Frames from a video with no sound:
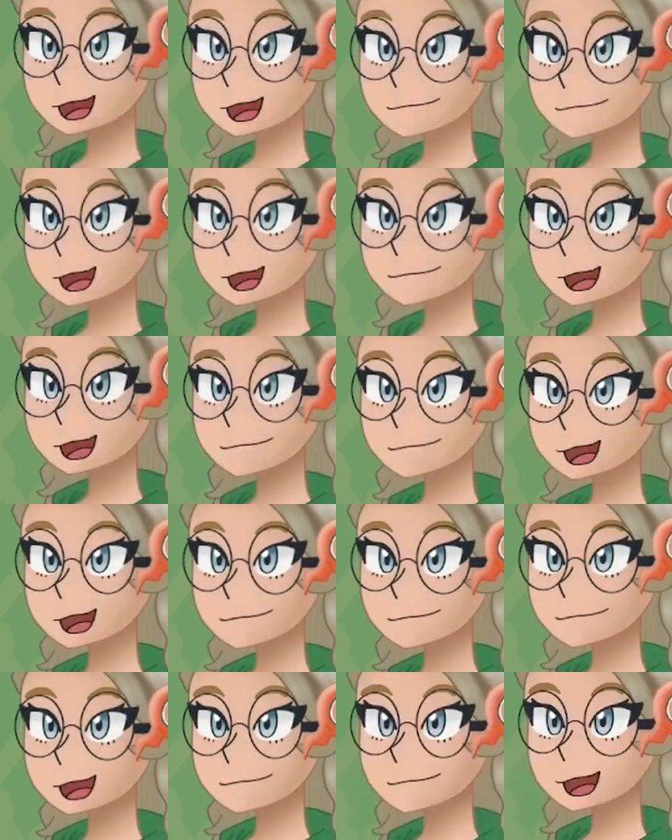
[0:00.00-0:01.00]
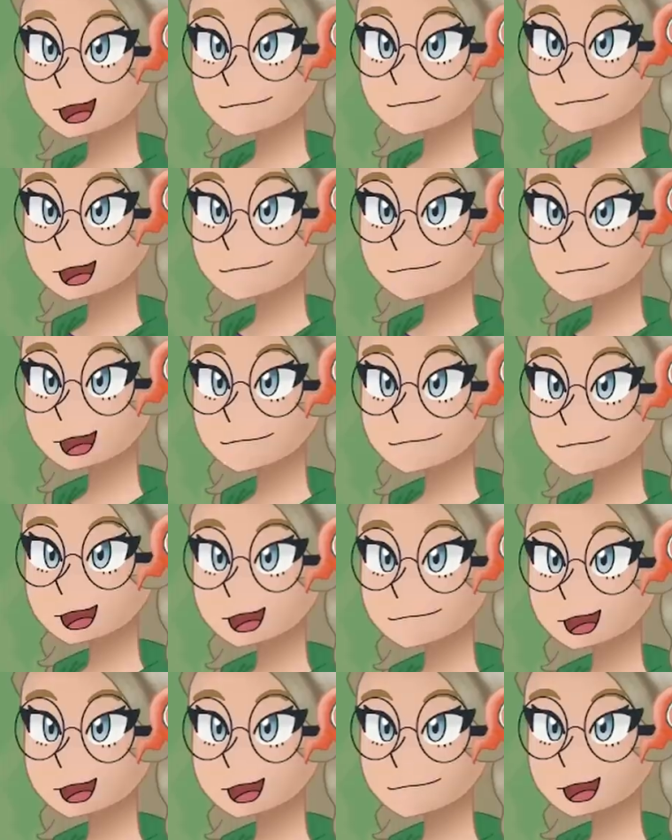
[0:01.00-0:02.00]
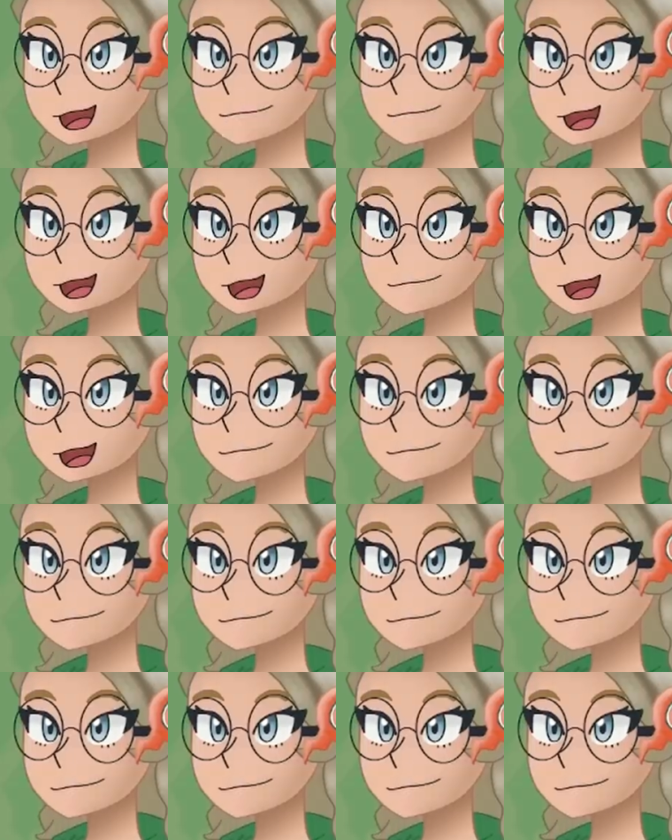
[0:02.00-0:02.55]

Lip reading: are we're going to be seeing what they have on the